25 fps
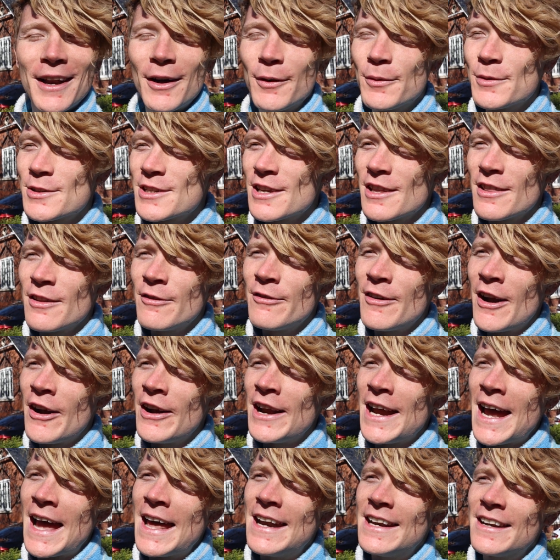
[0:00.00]
and I was at the
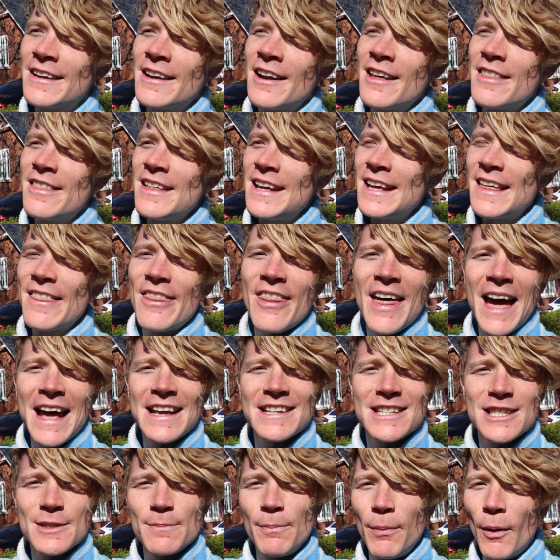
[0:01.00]
very end, and I think
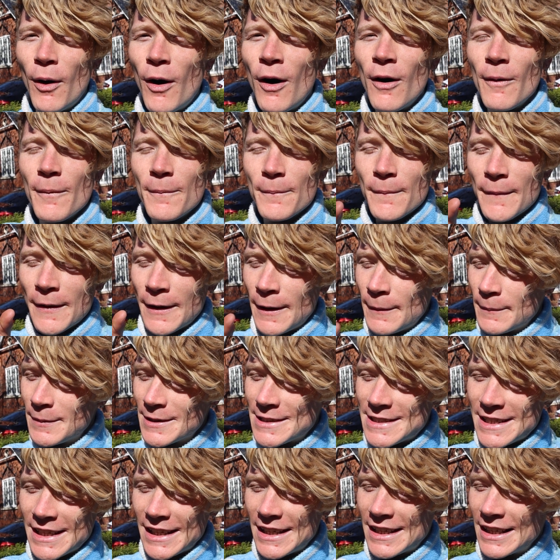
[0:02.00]
that spot
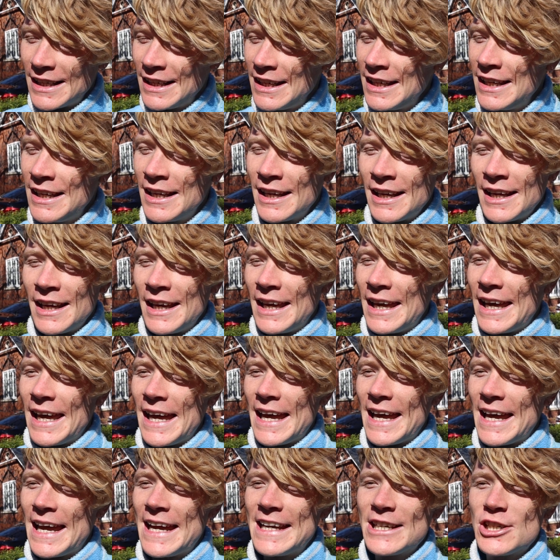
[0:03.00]
particularly,
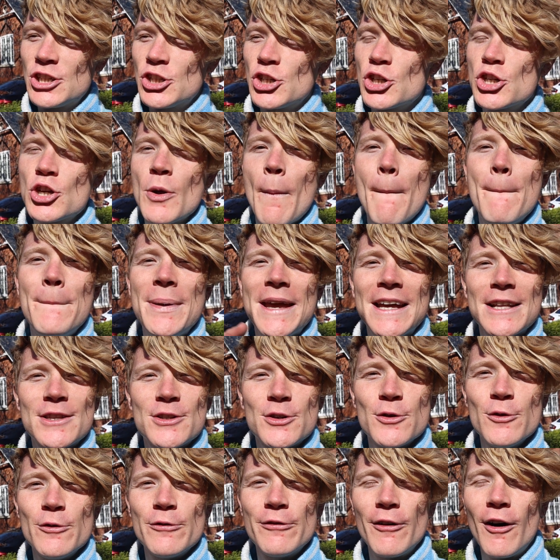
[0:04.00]
it's just a bit
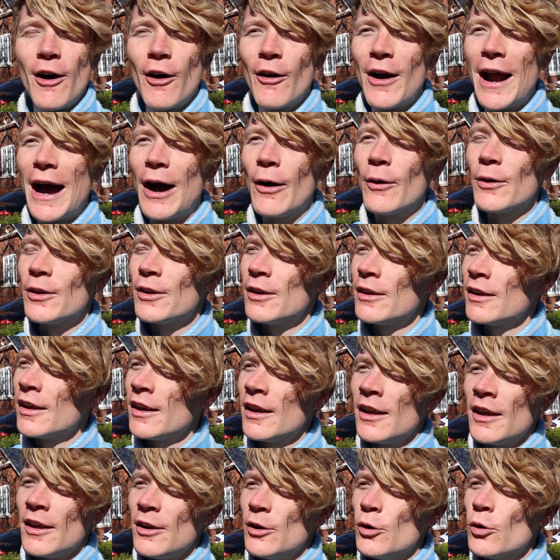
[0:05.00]
too far out.
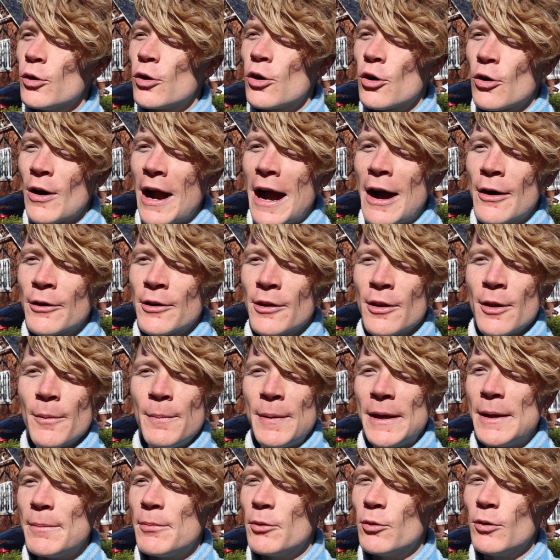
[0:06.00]
Your crowd are the
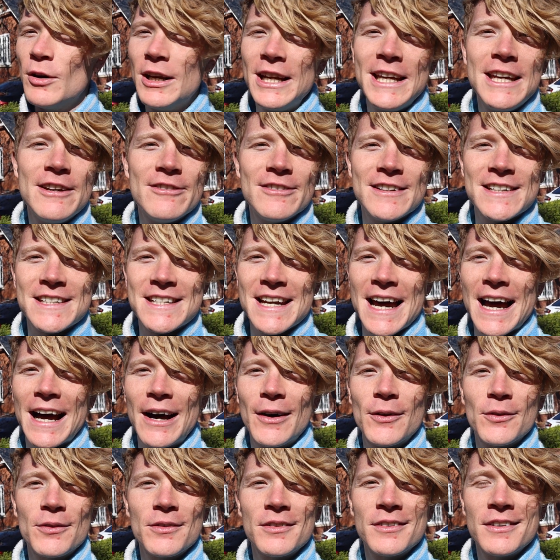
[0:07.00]
people leaving
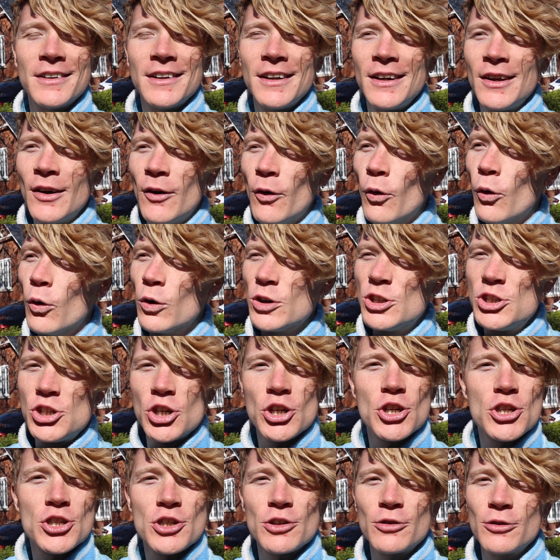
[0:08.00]
town or
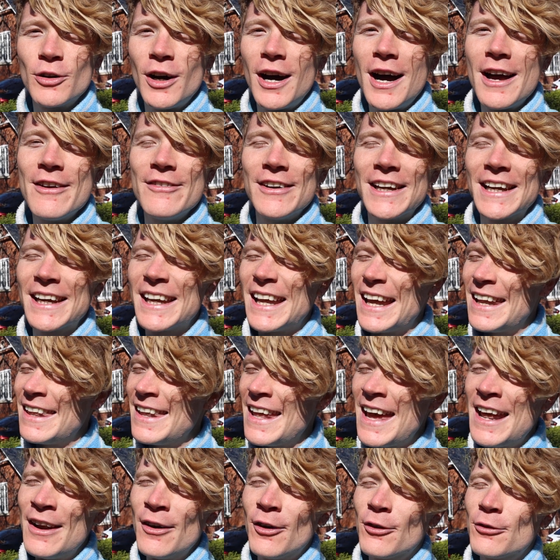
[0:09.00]
just arriving,
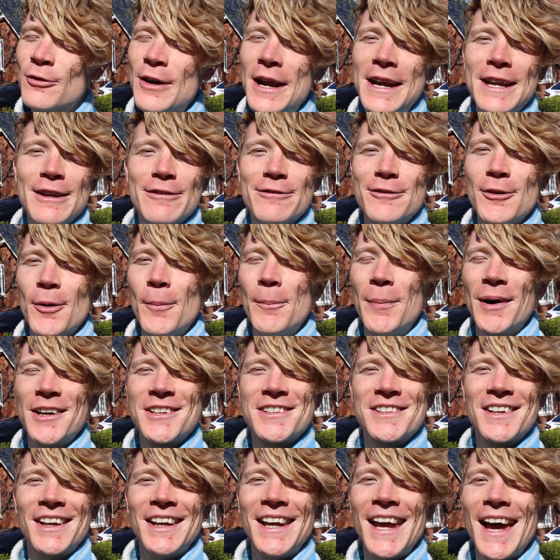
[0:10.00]
and they're not ready for a
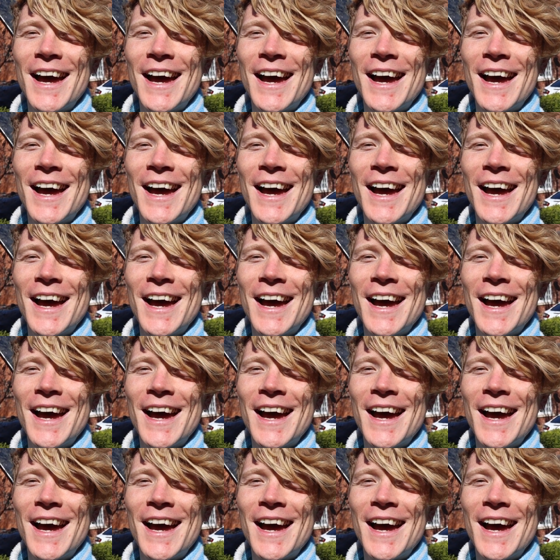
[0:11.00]
busker